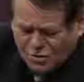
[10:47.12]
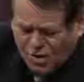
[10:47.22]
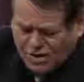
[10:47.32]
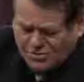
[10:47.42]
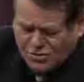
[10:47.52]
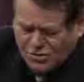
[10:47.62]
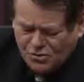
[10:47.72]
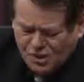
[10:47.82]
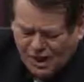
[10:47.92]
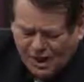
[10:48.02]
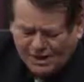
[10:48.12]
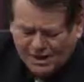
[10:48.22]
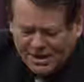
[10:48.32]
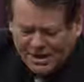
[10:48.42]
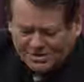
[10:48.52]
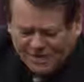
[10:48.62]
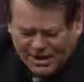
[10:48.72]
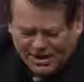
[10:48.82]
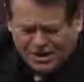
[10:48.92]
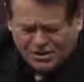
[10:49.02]
quite an obscure card. In
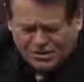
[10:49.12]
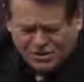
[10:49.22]
fact, you